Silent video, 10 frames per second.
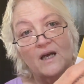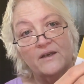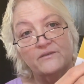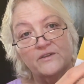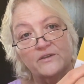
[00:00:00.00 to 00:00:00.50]
I
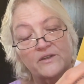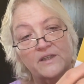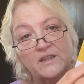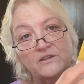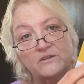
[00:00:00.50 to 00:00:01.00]
feel that
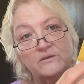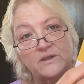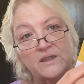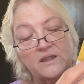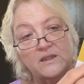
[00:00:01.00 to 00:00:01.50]
I do
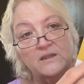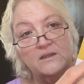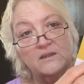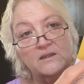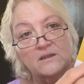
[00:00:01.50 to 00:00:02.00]
need
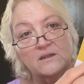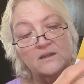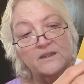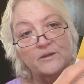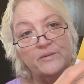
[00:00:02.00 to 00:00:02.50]

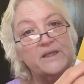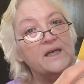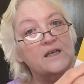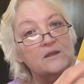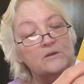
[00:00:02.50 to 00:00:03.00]
a little bit of
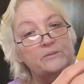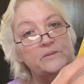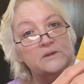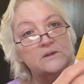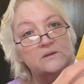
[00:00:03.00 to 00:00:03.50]
help